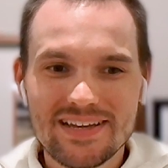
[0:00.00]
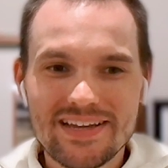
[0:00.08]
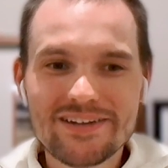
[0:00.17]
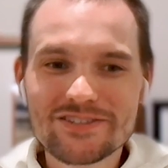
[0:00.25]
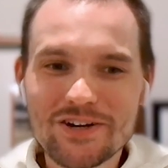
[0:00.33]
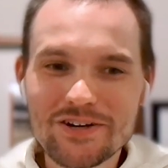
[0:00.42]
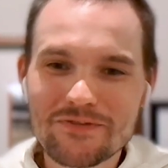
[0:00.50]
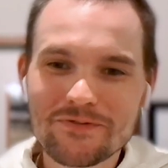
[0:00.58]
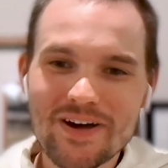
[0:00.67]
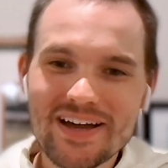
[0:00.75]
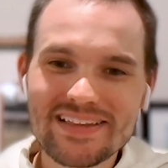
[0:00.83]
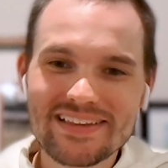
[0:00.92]
And you're starting to
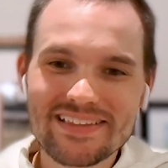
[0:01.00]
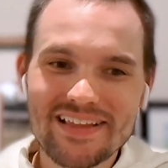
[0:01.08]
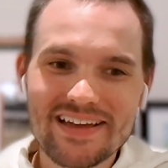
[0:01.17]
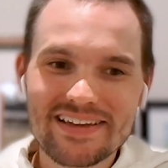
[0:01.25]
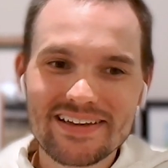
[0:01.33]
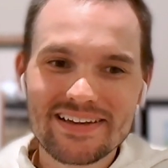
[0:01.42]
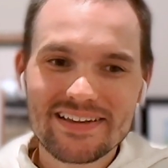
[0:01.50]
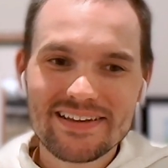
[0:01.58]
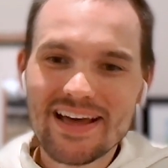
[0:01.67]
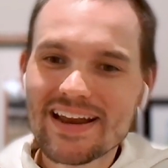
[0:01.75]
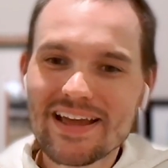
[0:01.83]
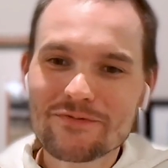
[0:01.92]
find that like
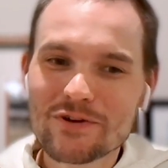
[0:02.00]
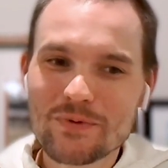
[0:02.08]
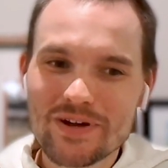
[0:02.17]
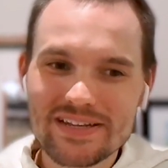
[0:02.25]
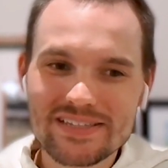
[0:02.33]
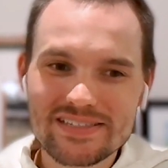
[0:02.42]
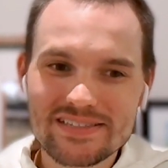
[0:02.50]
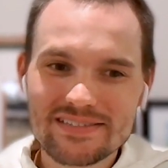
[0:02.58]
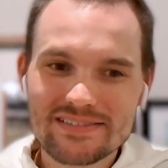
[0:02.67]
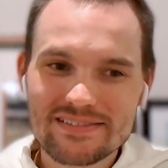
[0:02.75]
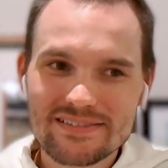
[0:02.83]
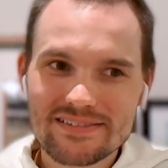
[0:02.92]
not everyone is
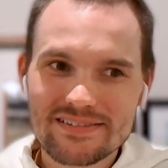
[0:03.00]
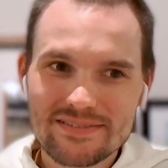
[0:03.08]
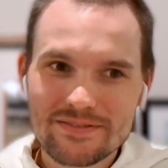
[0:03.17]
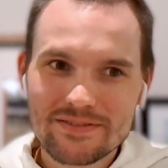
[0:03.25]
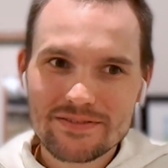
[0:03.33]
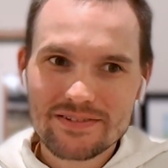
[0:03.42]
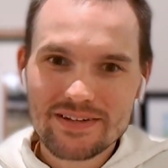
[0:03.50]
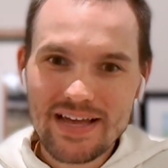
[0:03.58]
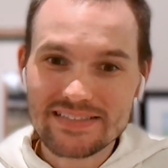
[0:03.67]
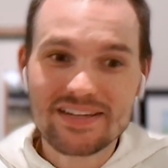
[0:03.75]
as